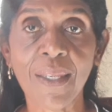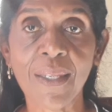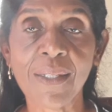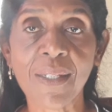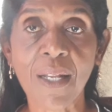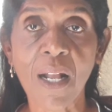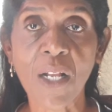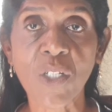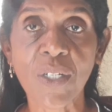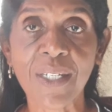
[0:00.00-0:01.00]
is a
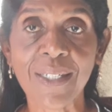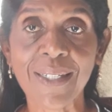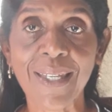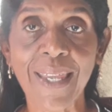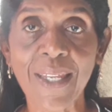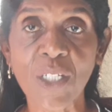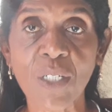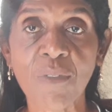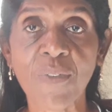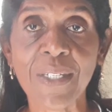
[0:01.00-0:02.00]

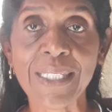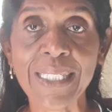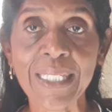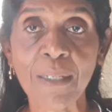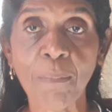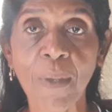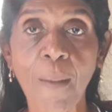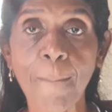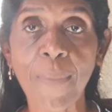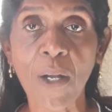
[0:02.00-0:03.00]
contraindication for deep
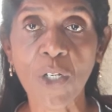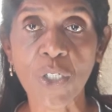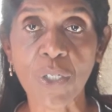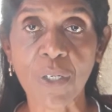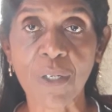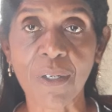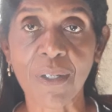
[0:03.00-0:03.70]
puncture?